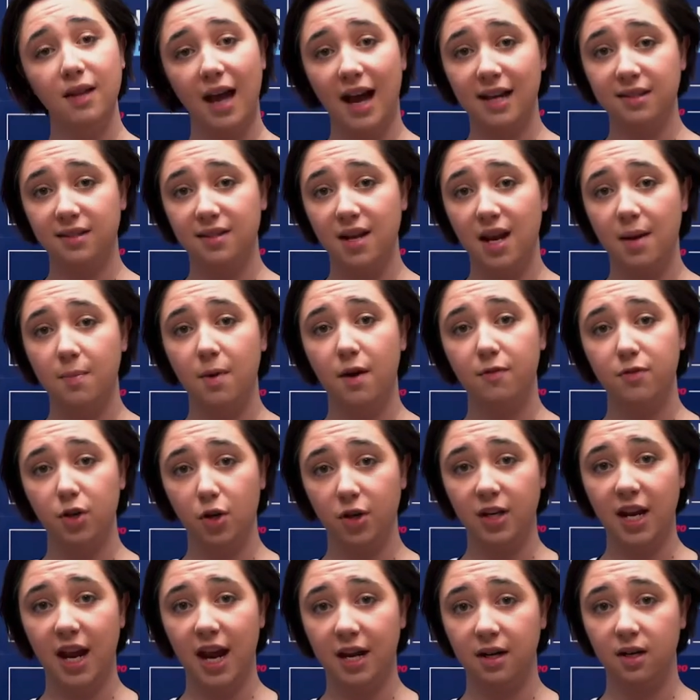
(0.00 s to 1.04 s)
the last name of
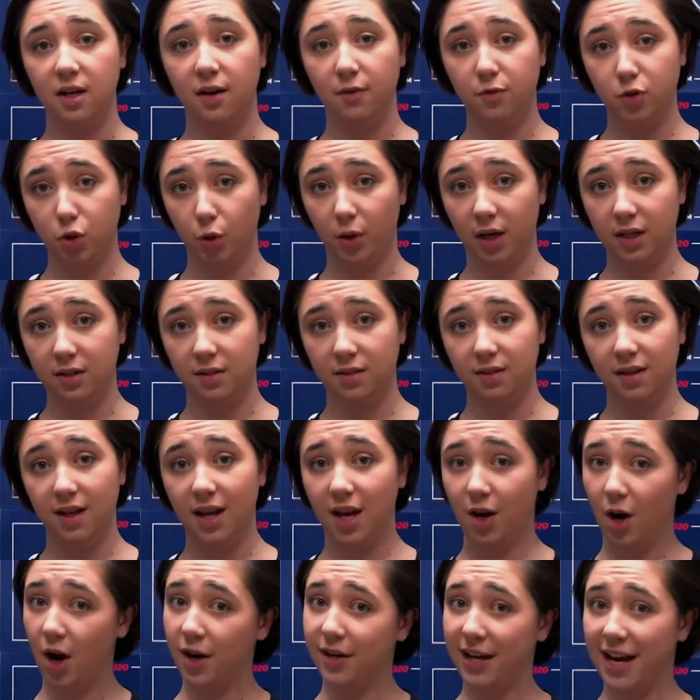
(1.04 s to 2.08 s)
your candidate of choice,
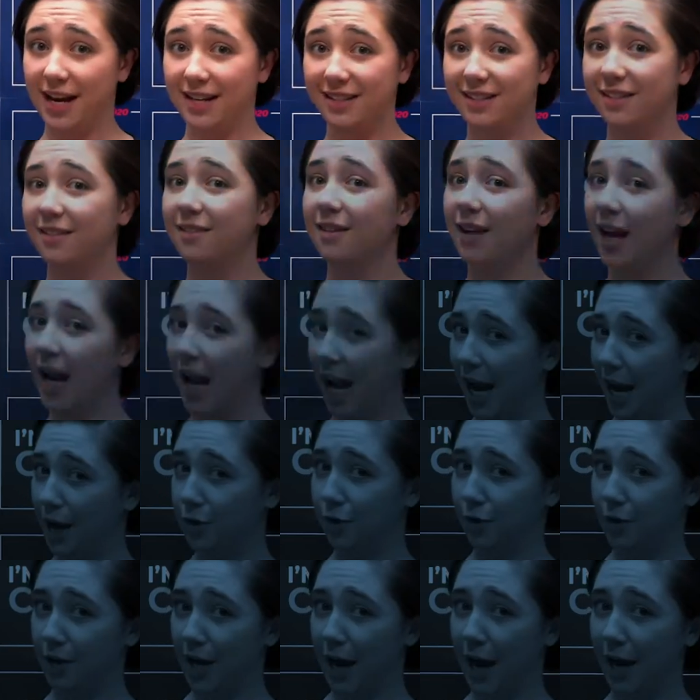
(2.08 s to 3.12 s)
in our case,
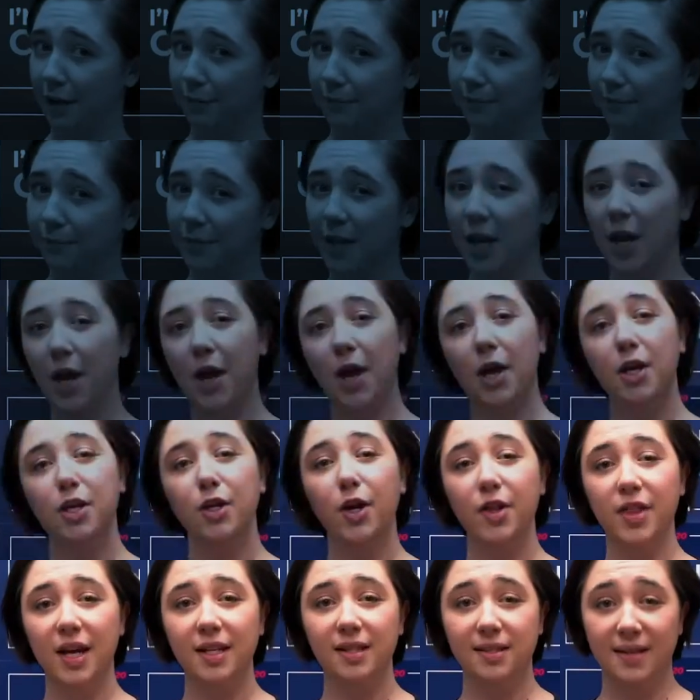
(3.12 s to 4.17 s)
Andrew Yang.
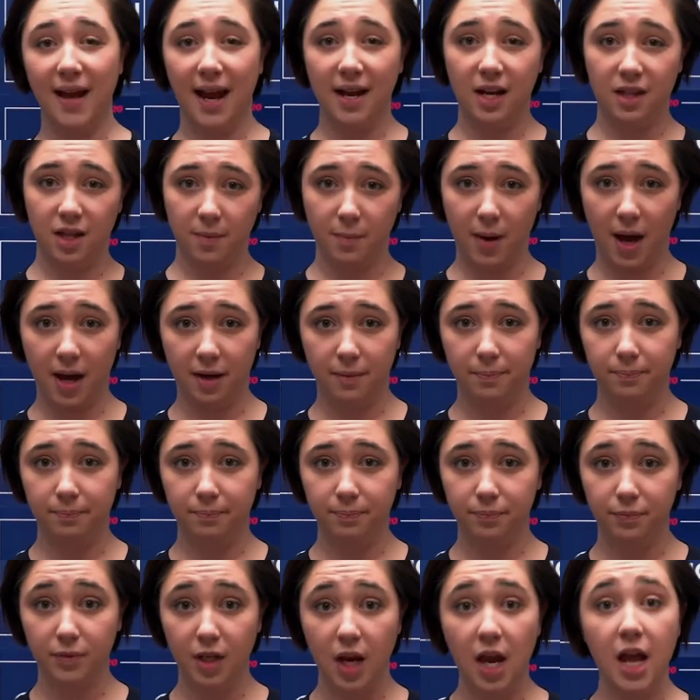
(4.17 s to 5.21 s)
You'll then sign at the bottom.
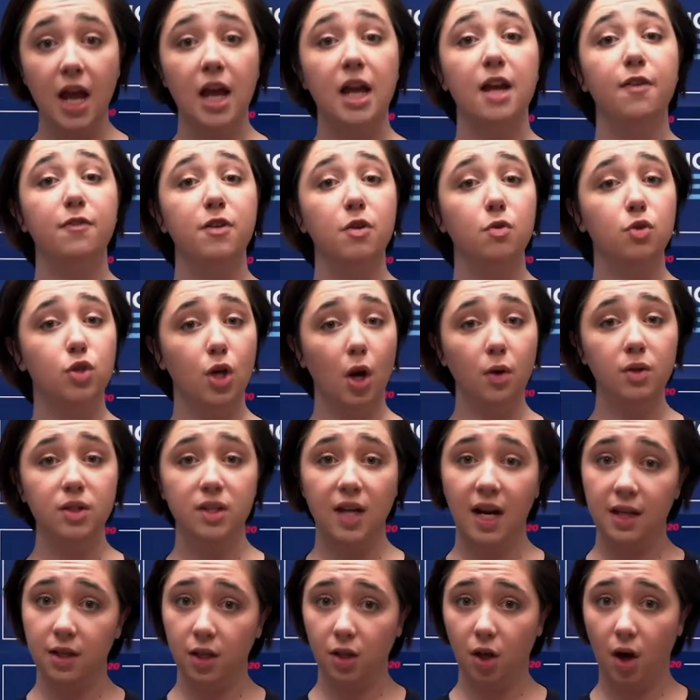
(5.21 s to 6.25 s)
If you don't
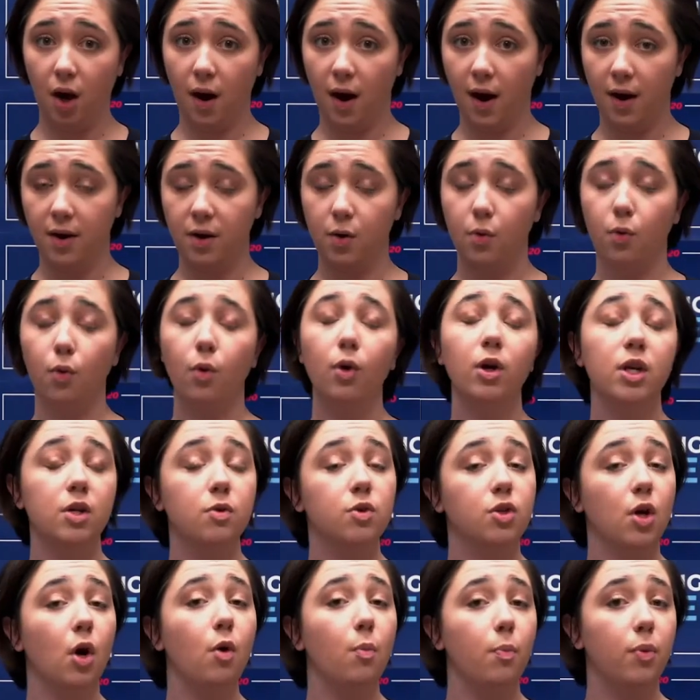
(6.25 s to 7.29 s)
sign the card or you
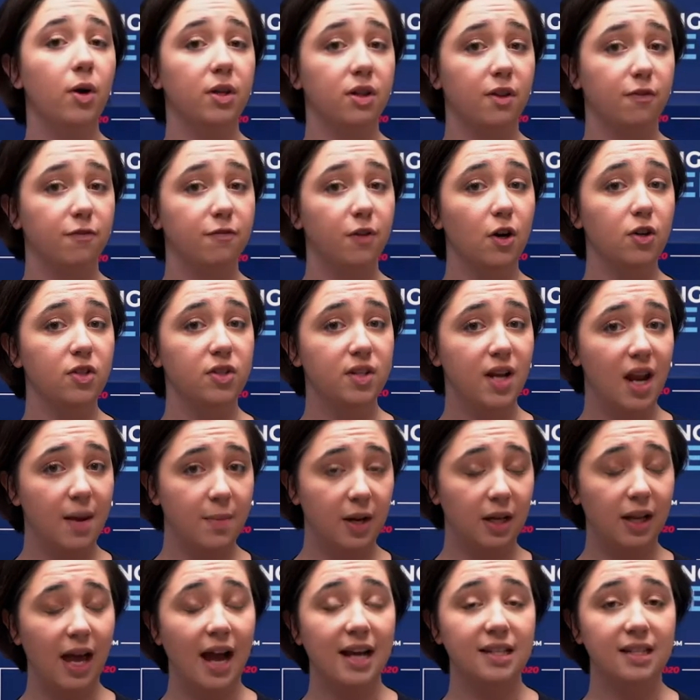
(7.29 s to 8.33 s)
don't put the first name
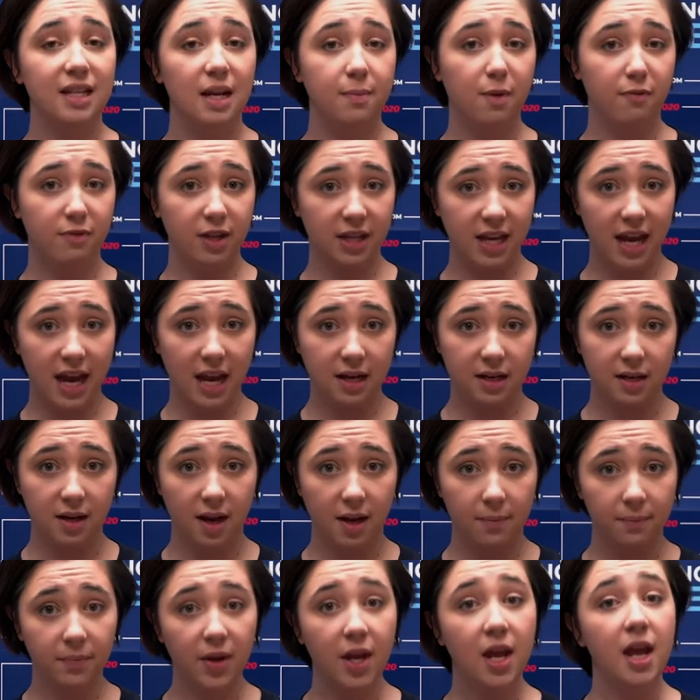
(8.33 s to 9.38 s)
and last name of the
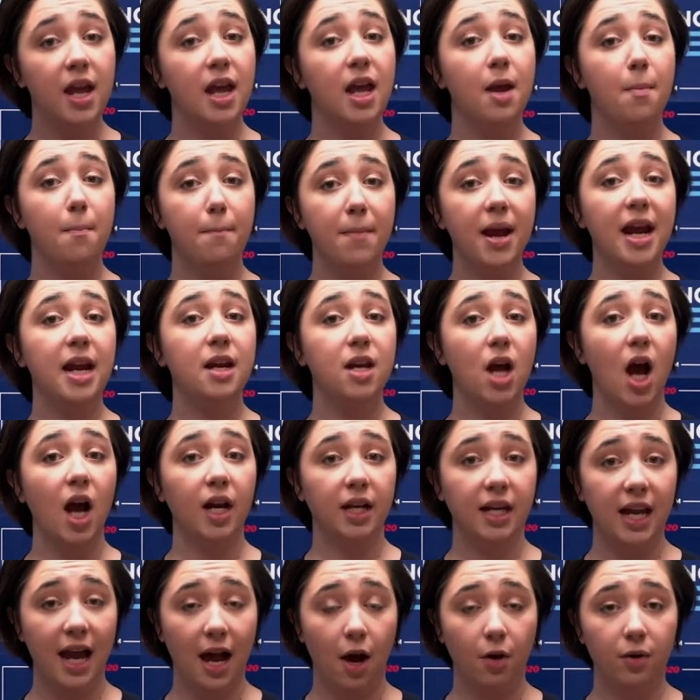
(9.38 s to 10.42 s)
candidate, it may
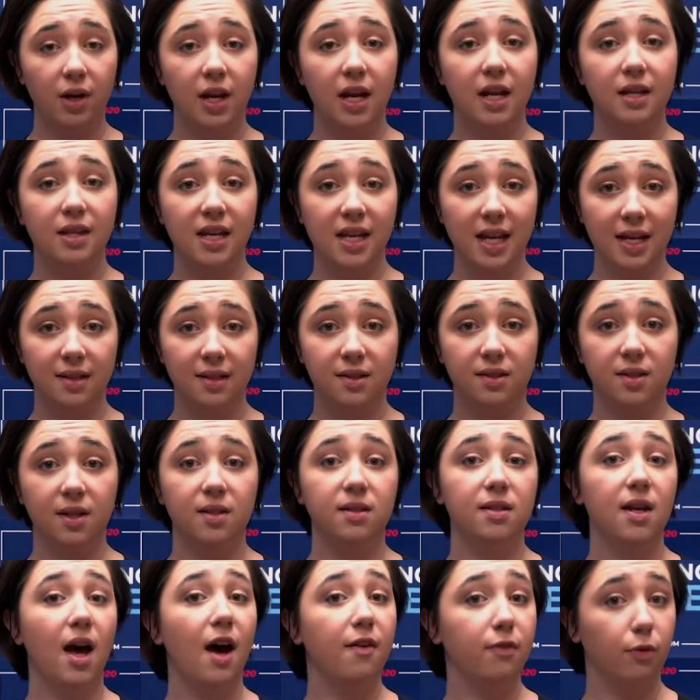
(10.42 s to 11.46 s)
not count in the
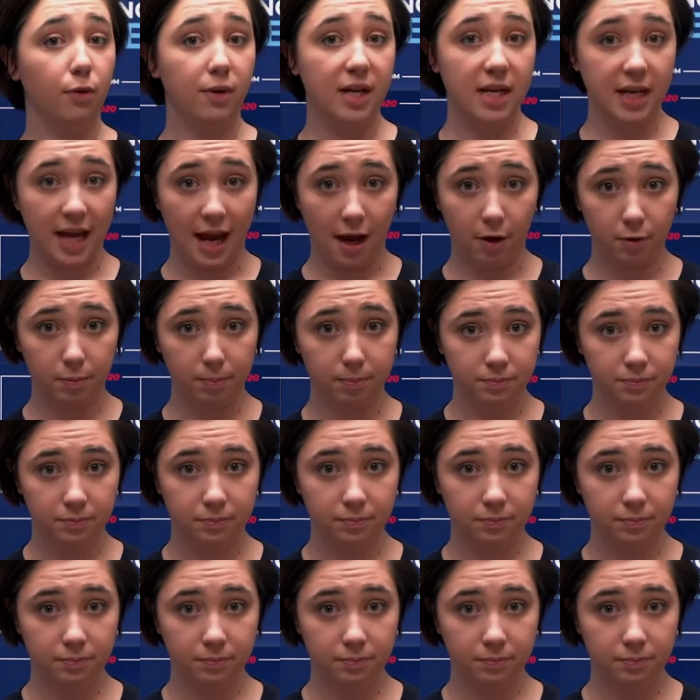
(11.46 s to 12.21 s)
instance of a recount.